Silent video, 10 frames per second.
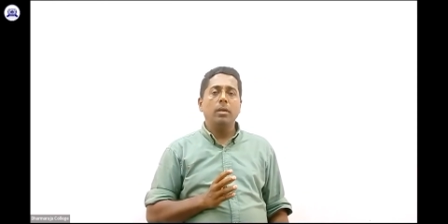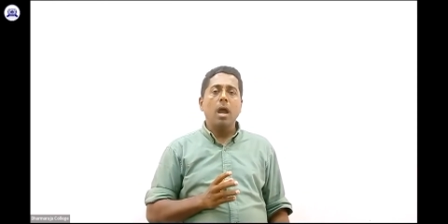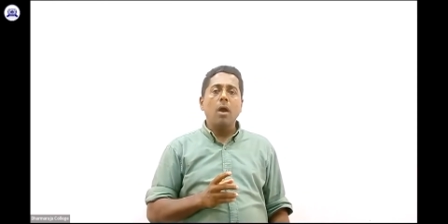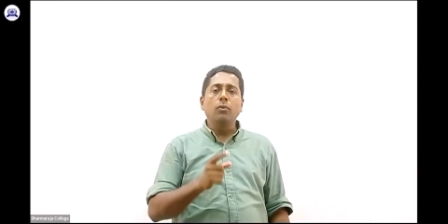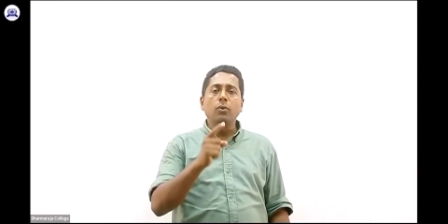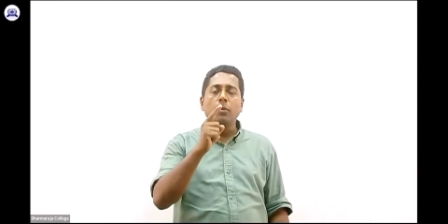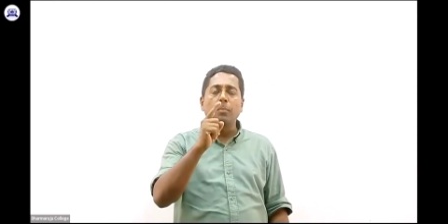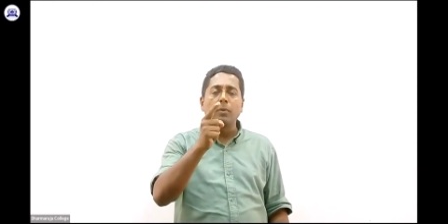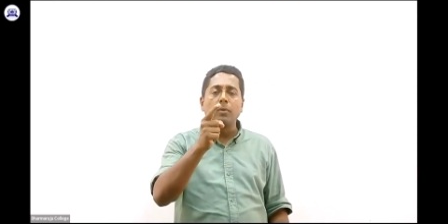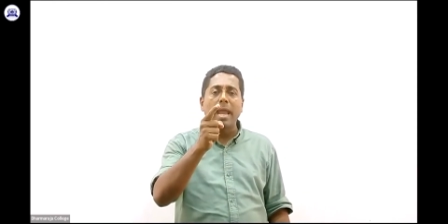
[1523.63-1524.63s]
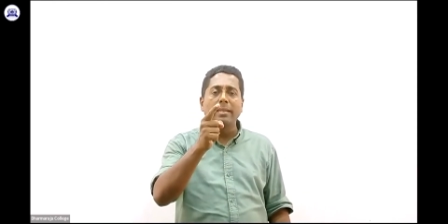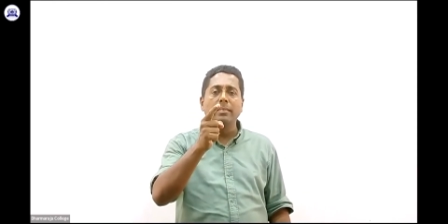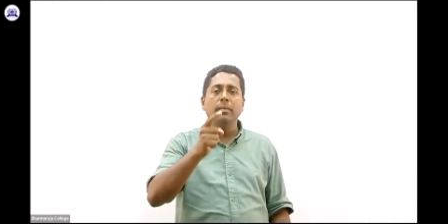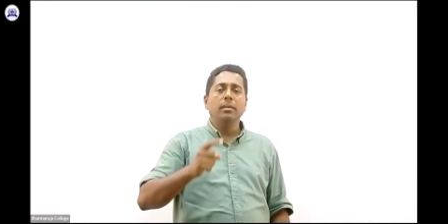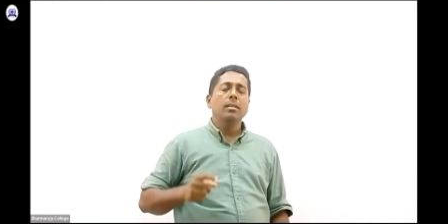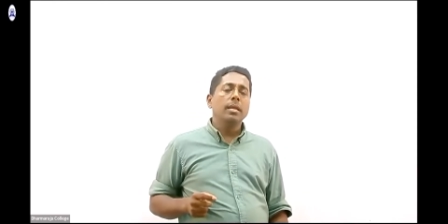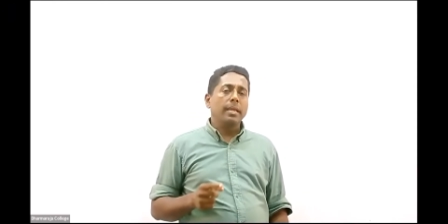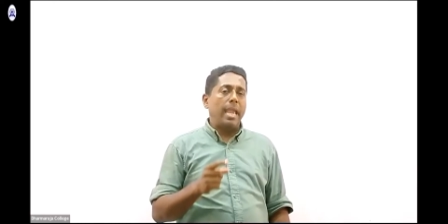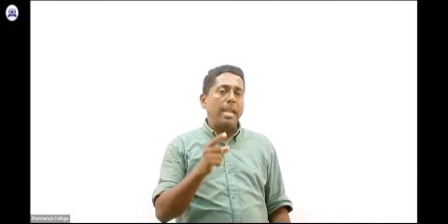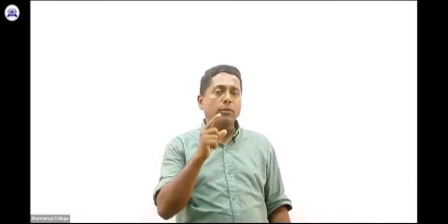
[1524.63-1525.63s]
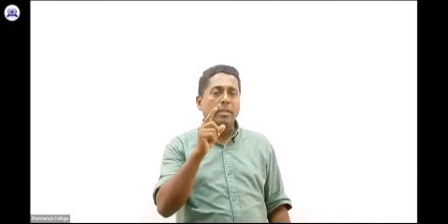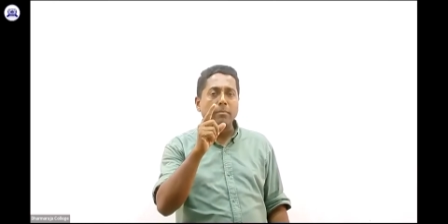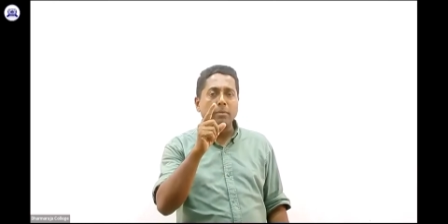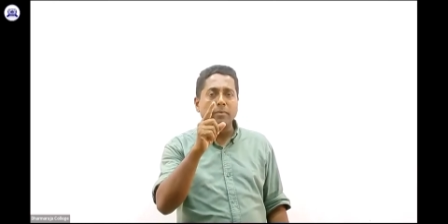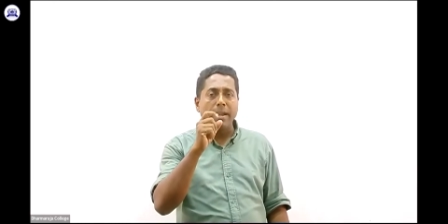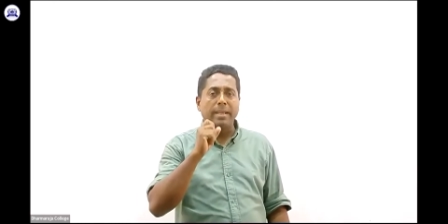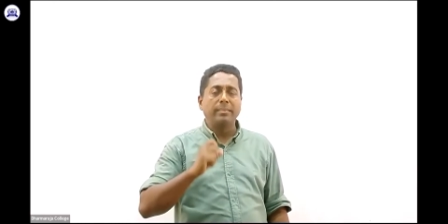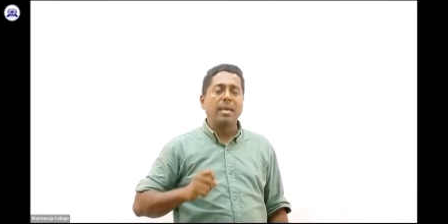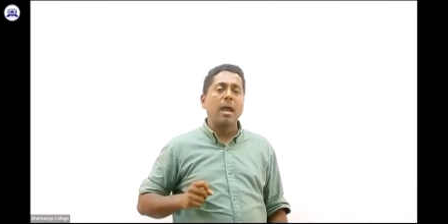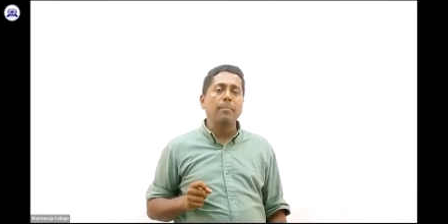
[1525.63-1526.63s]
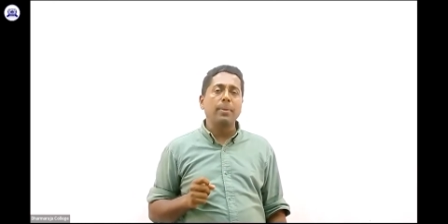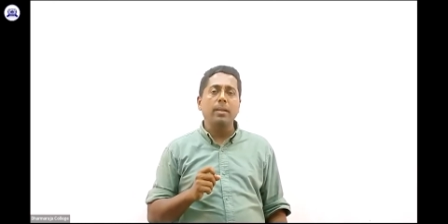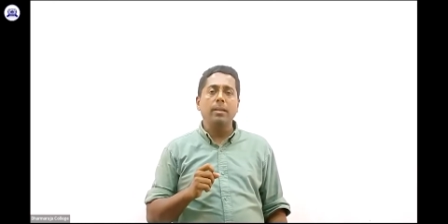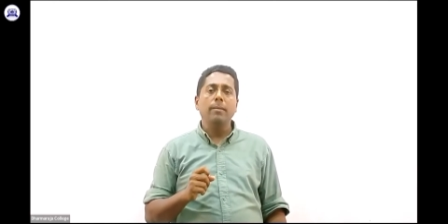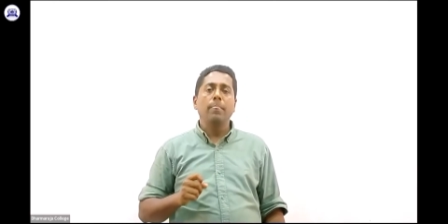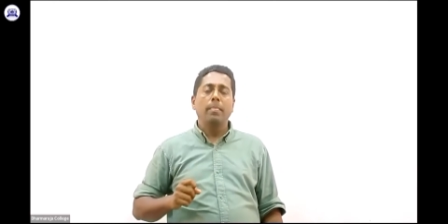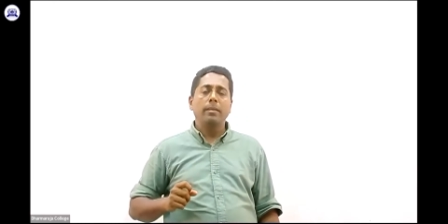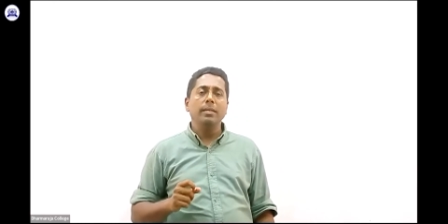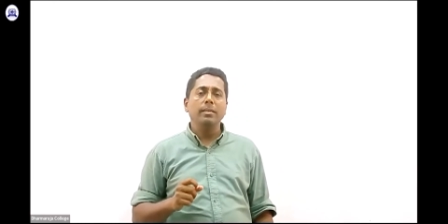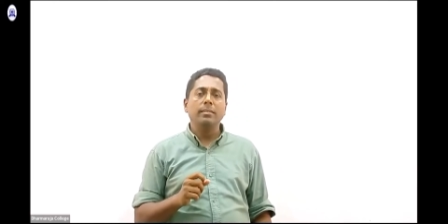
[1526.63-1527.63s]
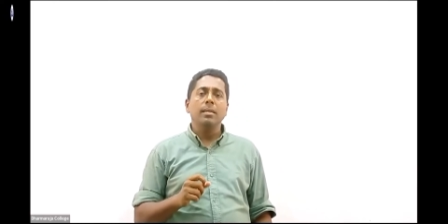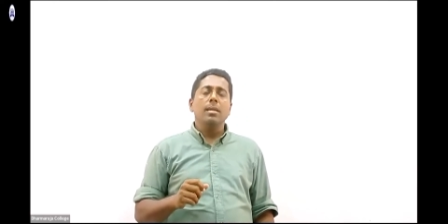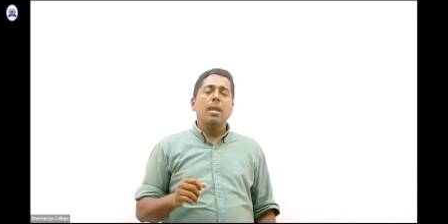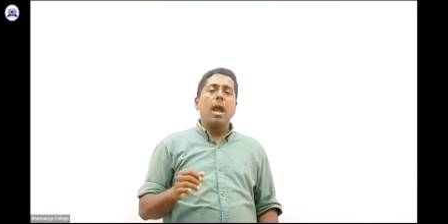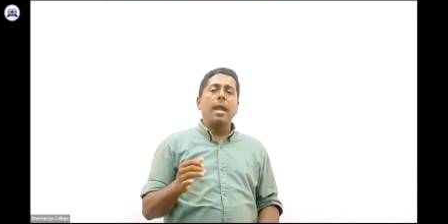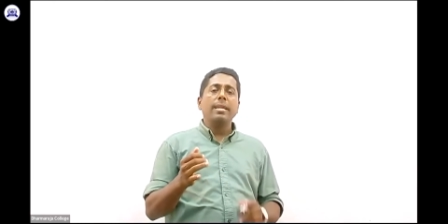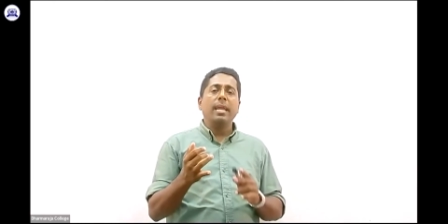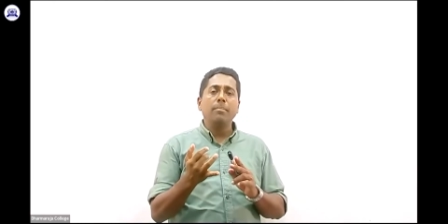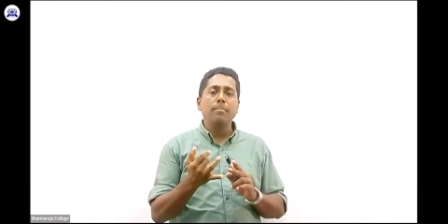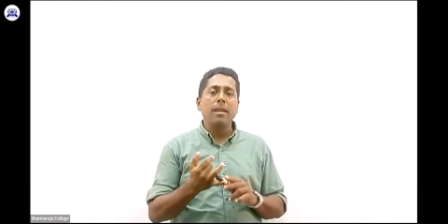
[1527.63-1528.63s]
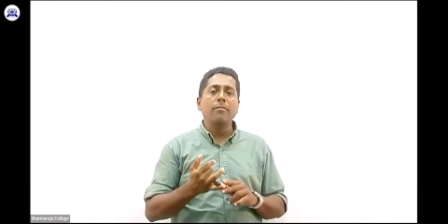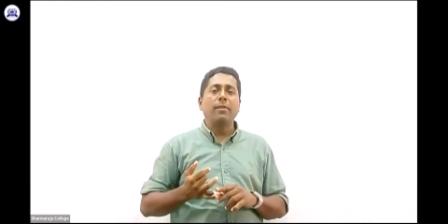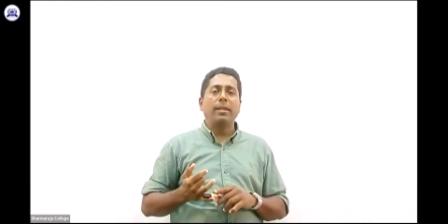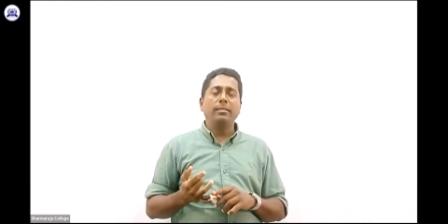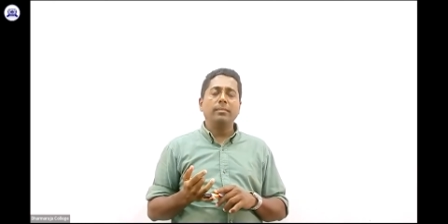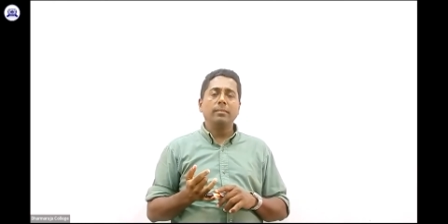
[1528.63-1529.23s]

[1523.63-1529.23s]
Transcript: How do you prove that? Can you tell me one example? Yes, I help my friend.